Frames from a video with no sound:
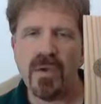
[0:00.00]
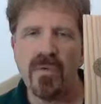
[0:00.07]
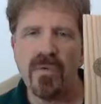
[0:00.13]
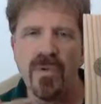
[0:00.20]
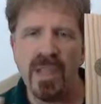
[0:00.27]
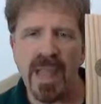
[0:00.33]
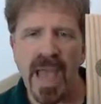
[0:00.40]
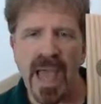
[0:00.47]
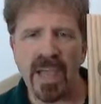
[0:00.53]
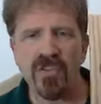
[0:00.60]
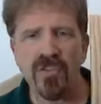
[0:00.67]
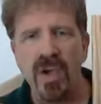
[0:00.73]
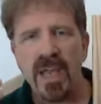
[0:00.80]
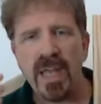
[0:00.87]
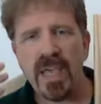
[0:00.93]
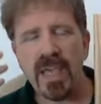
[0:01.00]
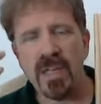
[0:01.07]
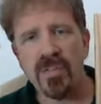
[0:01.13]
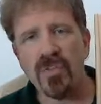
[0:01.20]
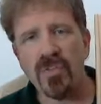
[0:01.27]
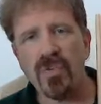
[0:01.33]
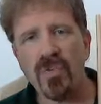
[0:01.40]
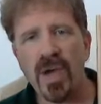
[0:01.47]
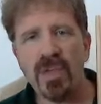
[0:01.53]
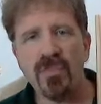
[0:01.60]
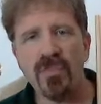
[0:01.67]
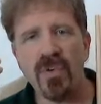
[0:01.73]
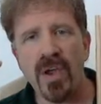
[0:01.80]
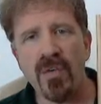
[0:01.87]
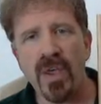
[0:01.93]
Relax, try to get into a
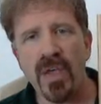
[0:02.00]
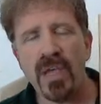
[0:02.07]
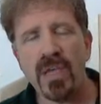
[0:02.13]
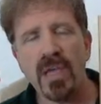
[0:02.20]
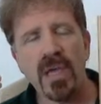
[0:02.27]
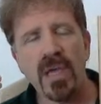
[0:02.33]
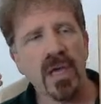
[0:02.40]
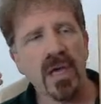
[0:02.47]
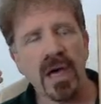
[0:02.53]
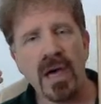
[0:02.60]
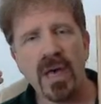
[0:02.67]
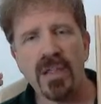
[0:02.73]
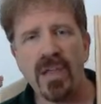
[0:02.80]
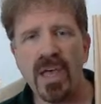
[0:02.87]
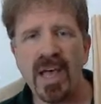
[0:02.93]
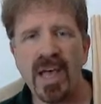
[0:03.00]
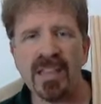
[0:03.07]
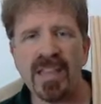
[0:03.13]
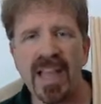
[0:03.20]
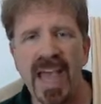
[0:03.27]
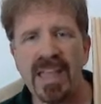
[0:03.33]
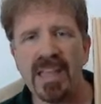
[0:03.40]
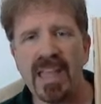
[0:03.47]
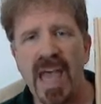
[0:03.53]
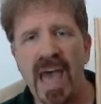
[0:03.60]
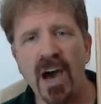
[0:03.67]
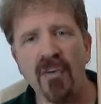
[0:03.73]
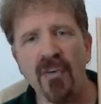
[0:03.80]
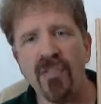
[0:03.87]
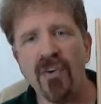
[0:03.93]
light
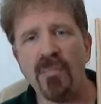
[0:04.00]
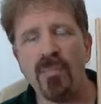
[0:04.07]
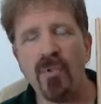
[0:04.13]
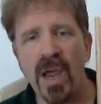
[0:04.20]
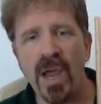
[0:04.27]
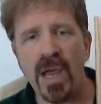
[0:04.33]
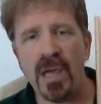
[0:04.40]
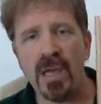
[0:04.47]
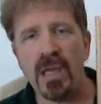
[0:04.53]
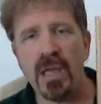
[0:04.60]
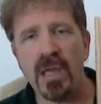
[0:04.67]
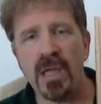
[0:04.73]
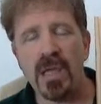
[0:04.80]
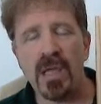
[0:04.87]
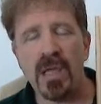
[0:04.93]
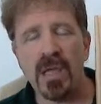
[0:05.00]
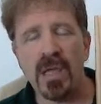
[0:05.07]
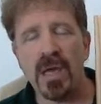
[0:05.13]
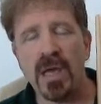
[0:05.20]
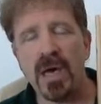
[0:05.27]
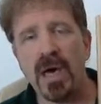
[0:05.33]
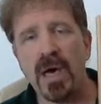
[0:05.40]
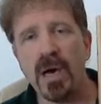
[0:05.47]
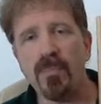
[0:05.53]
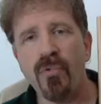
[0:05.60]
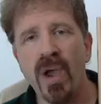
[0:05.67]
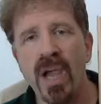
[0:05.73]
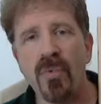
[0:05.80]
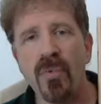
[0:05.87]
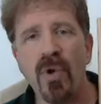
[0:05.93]
alpha
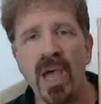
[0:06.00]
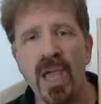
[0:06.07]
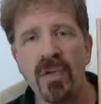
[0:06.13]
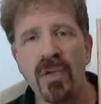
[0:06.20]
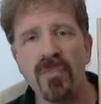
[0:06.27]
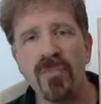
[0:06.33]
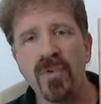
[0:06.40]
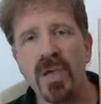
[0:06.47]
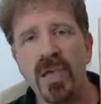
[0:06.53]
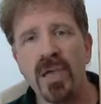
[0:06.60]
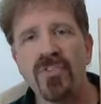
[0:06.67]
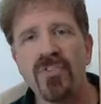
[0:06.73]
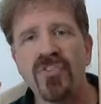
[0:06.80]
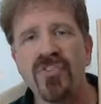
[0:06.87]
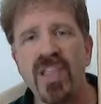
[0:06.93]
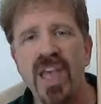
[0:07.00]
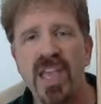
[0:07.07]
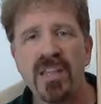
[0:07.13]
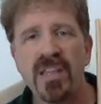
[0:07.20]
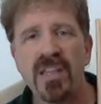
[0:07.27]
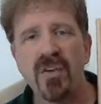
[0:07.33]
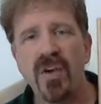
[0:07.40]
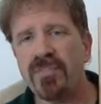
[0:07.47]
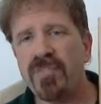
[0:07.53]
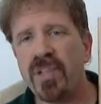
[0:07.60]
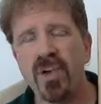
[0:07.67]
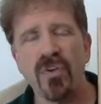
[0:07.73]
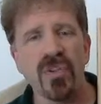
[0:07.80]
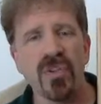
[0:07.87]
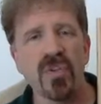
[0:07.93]
brainwave state. You don't have to
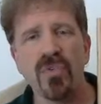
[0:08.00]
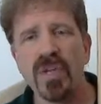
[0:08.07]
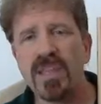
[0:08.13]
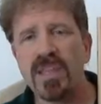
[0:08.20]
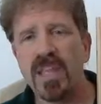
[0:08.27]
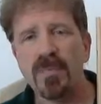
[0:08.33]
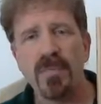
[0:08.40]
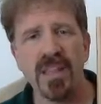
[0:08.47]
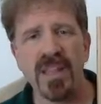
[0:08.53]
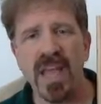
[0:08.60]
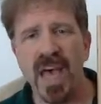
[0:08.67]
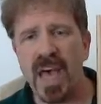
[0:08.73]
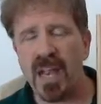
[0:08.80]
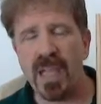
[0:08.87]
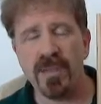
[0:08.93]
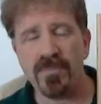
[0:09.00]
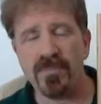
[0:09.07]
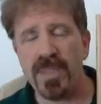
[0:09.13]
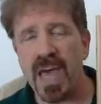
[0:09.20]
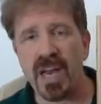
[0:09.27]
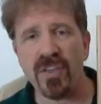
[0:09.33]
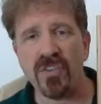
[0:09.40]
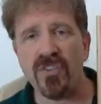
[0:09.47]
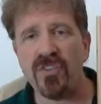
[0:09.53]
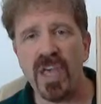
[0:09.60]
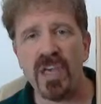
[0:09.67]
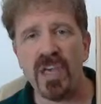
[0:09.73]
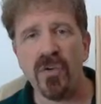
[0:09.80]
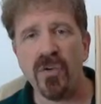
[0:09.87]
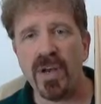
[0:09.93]
go into a deep hypnotic
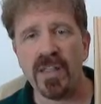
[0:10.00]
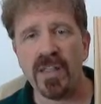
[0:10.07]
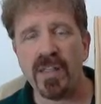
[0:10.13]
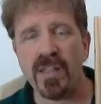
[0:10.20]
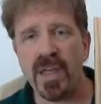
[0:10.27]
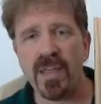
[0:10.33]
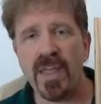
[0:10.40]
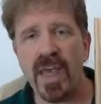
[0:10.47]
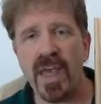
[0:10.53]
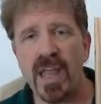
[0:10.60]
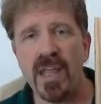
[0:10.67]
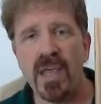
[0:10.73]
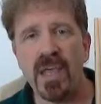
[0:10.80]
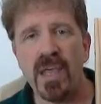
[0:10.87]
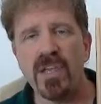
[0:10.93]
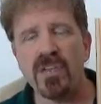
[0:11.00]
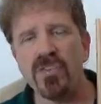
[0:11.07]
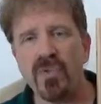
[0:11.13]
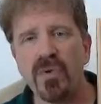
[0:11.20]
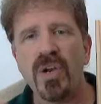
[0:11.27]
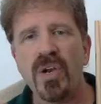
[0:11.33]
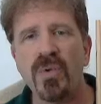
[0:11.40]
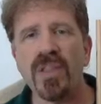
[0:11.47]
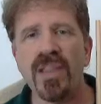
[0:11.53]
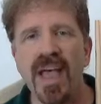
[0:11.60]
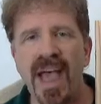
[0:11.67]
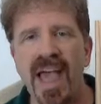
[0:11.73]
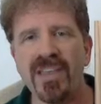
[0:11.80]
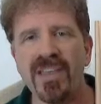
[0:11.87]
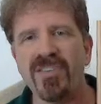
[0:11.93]
state or anything like that. You just want to
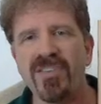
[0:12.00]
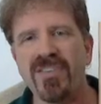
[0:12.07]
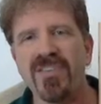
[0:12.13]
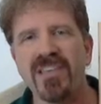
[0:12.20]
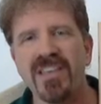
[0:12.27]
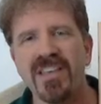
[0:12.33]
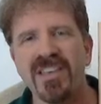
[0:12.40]
relax.